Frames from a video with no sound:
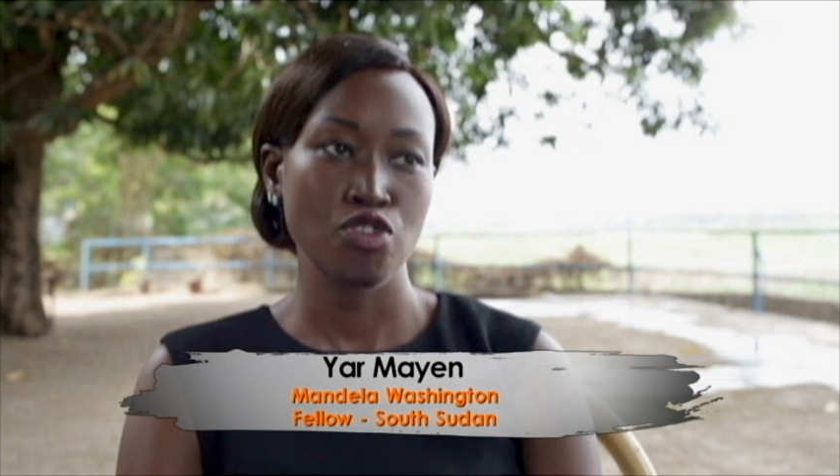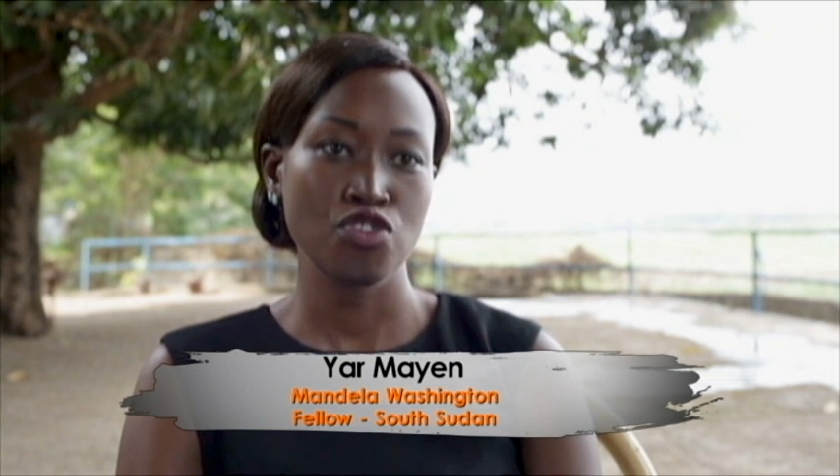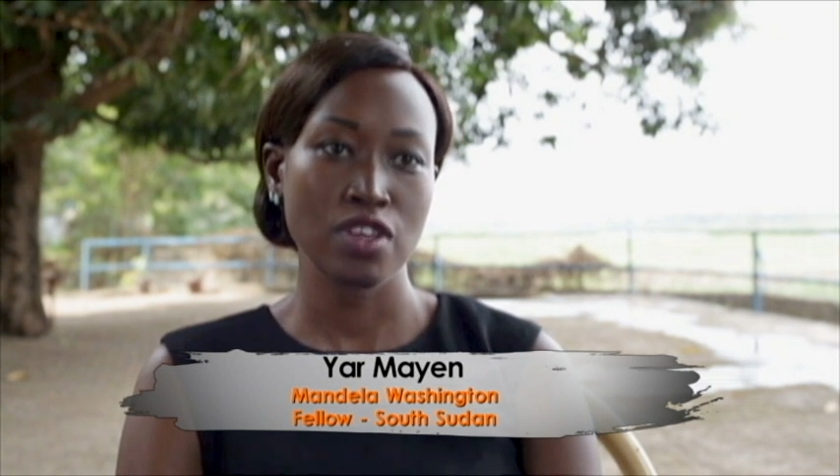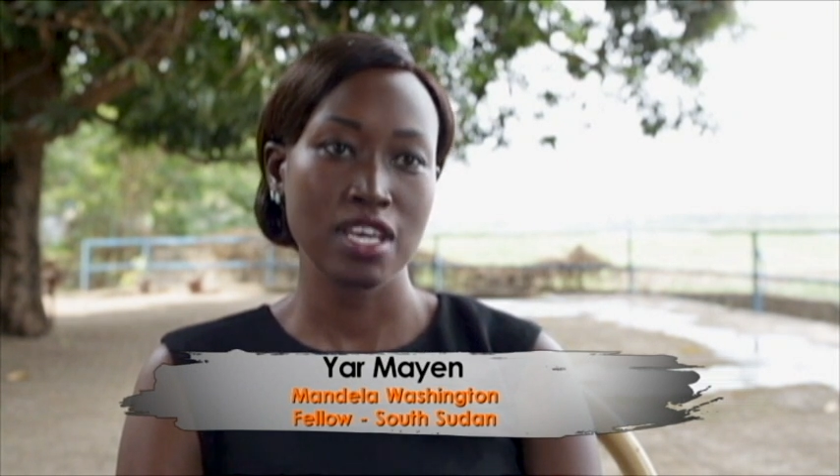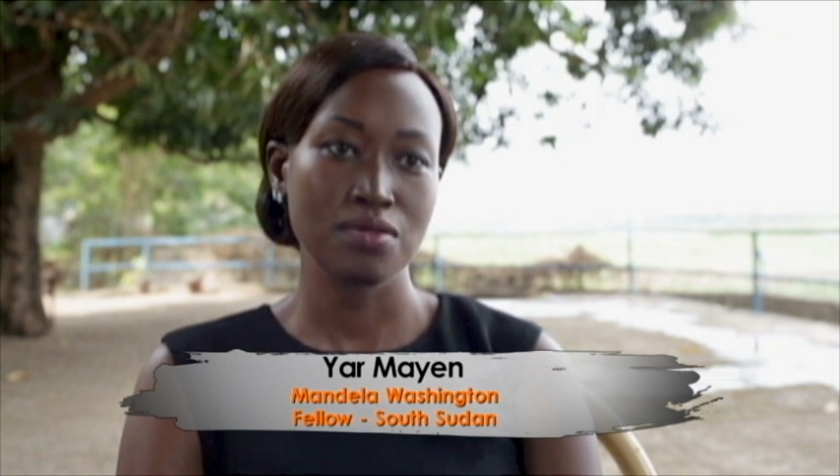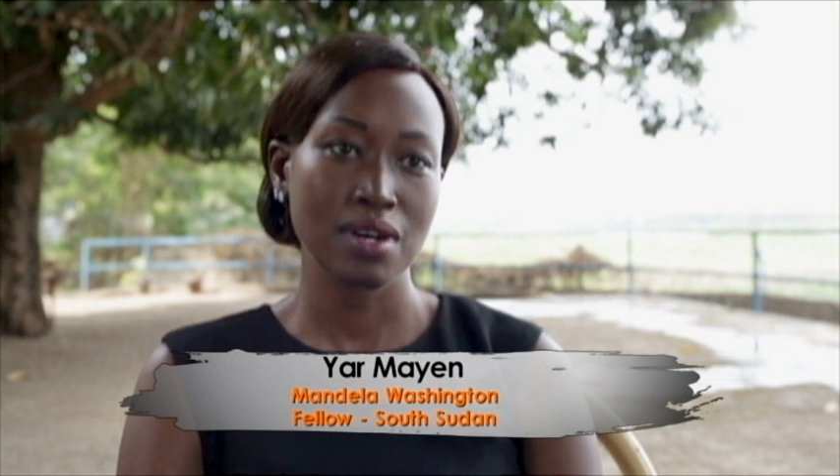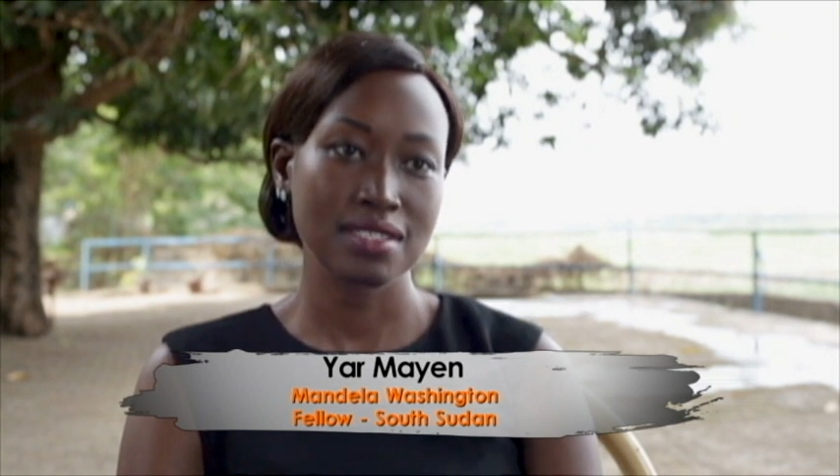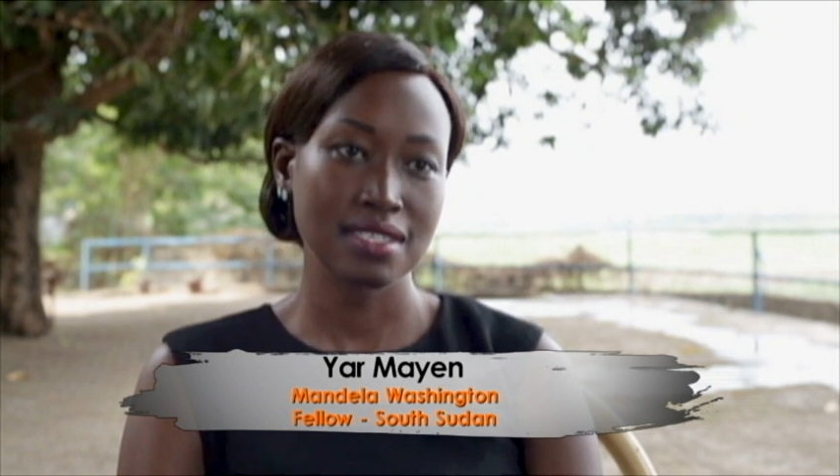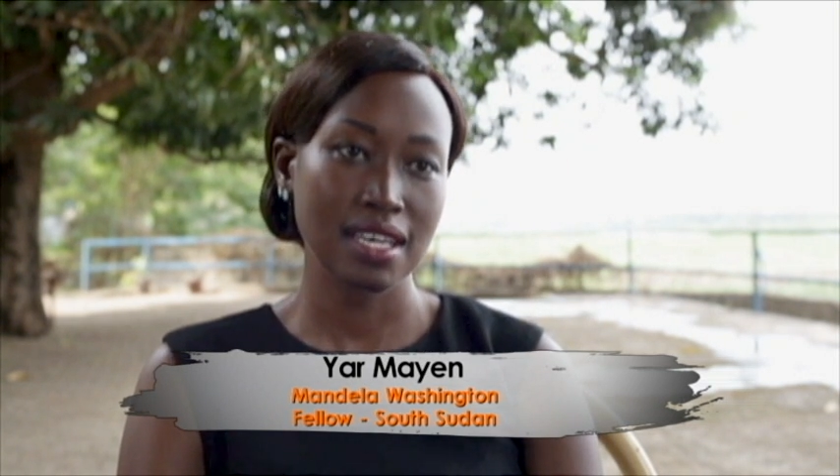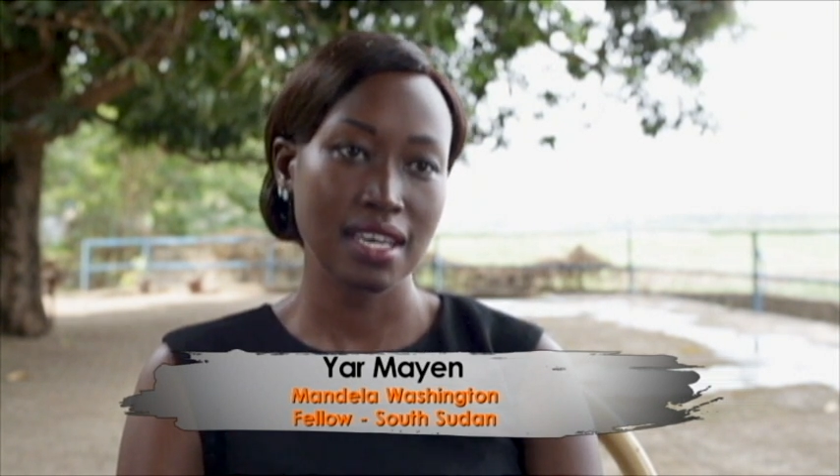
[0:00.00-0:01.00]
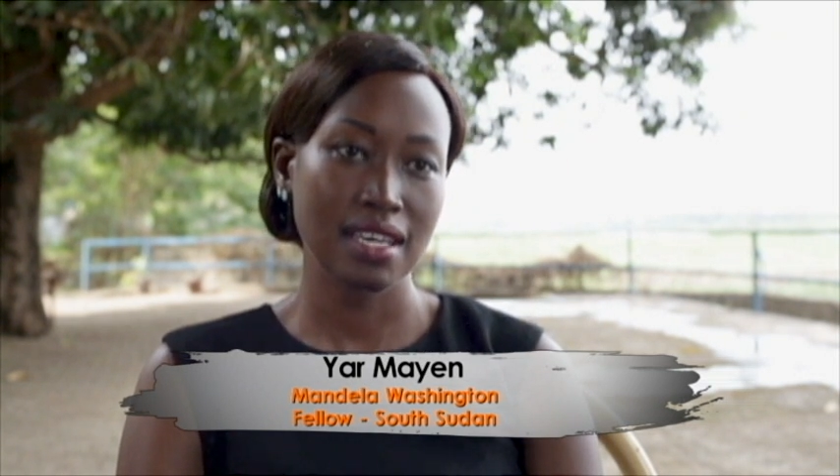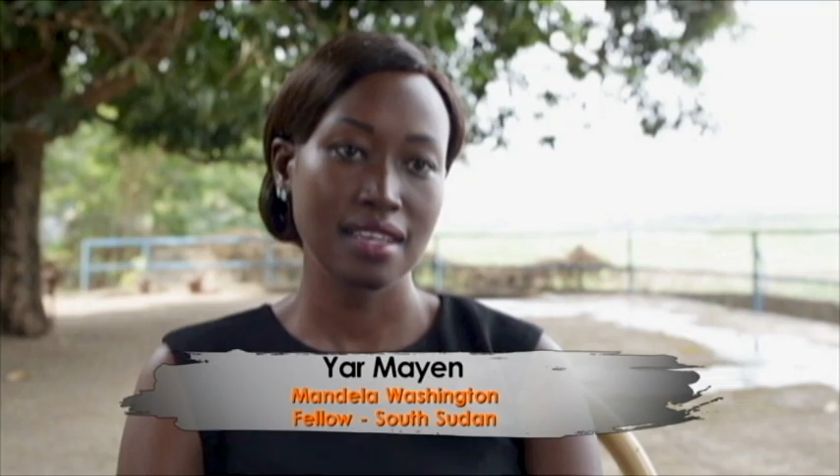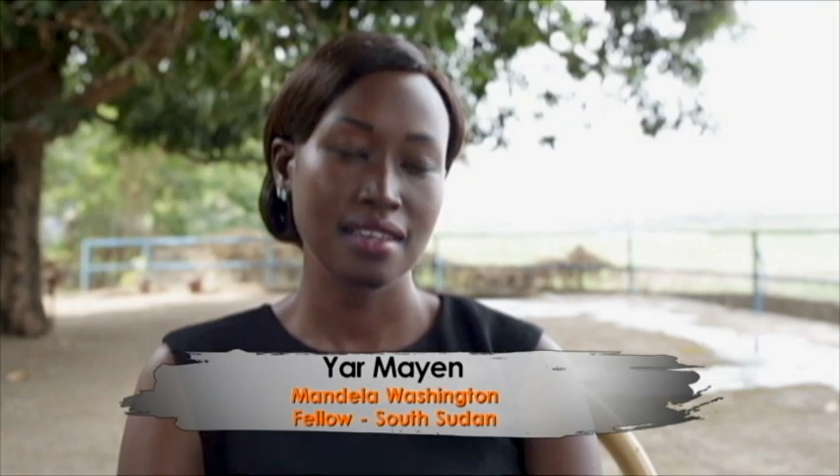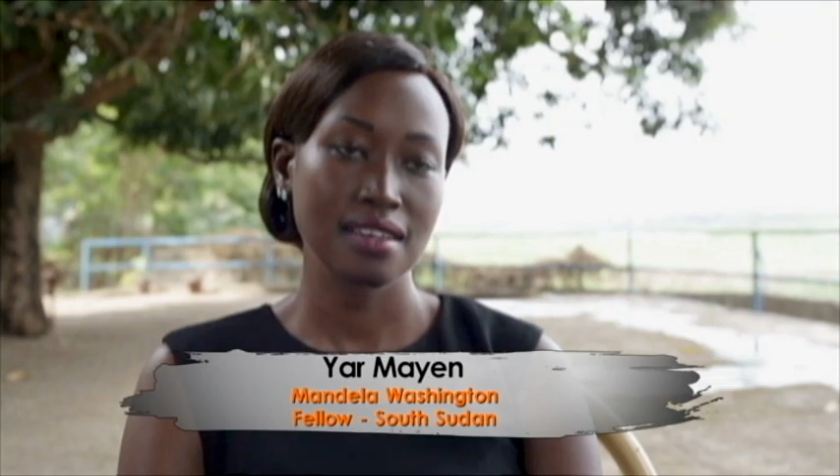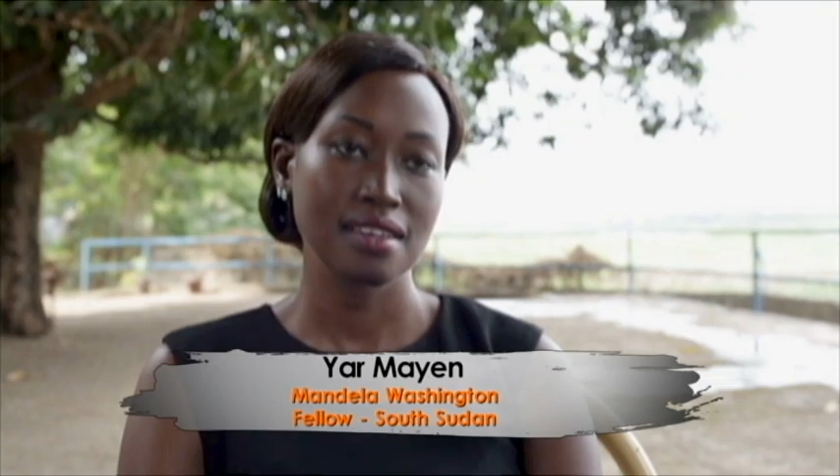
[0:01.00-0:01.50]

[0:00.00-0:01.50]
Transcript: we used to eat once a day.